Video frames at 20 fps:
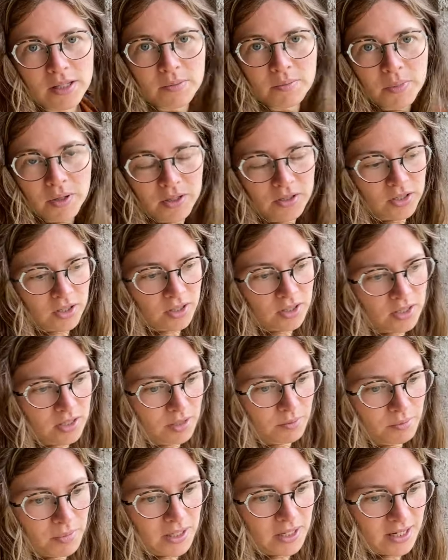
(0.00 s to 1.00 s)
but just
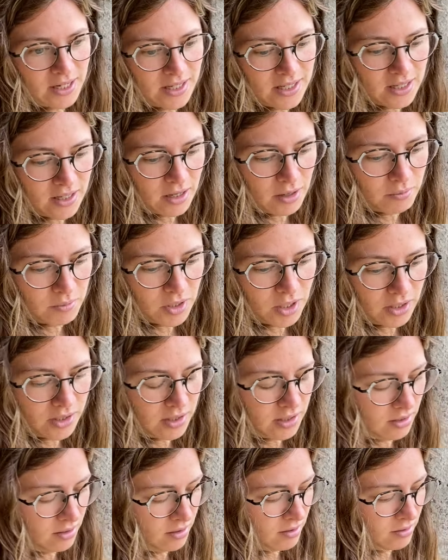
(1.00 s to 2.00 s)
it'd be nice to come down
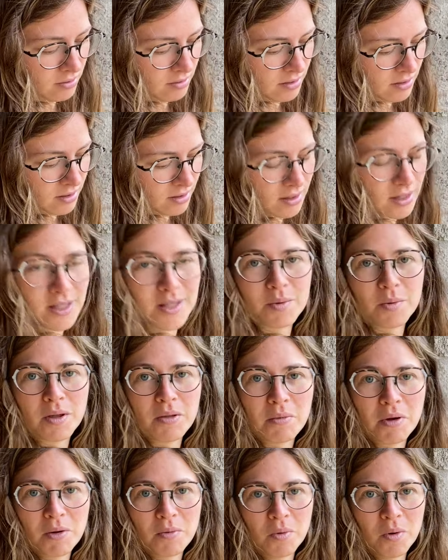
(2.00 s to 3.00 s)
and it's a wee
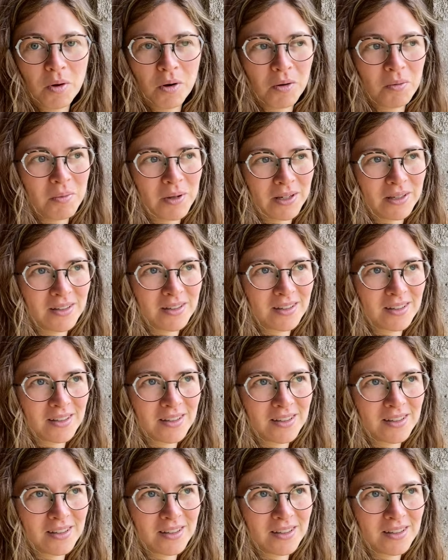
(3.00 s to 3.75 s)
bit warm and